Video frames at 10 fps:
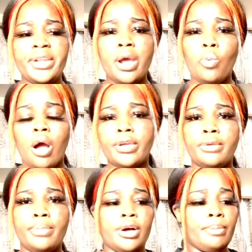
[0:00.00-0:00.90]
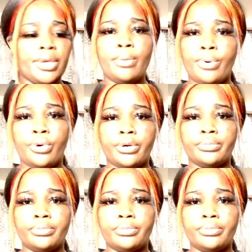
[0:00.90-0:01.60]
be that walking billboard.